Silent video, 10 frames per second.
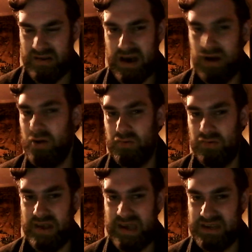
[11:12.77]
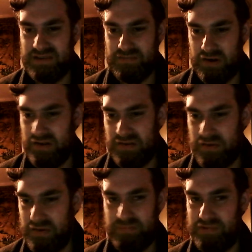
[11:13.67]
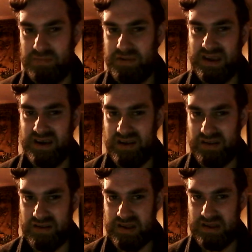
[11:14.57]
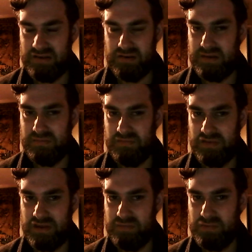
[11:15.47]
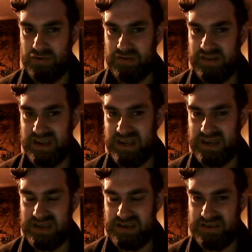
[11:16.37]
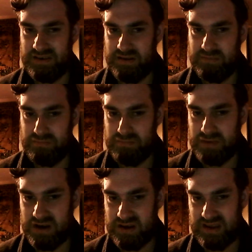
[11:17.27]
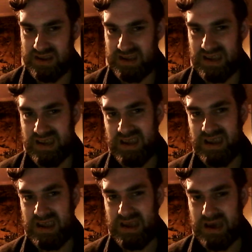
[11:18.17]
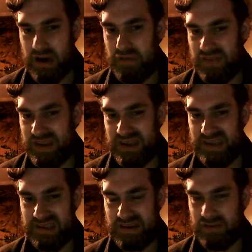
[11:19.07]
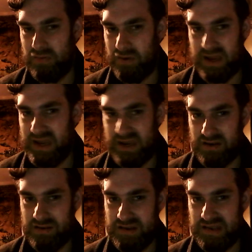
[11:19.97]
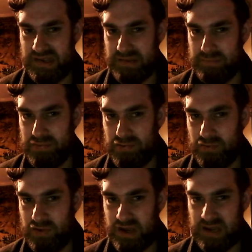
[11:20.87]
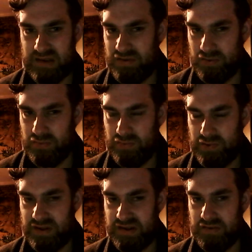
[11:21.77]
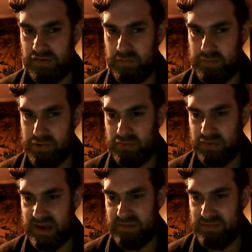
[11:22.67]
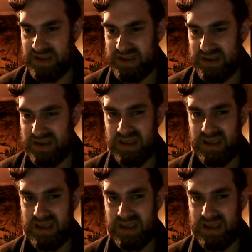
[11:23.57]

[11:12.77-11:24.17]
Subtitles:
old age wise, they probably are like looking for the more teenage type market. I think that's quite a good simple like tool to sort of pull them in.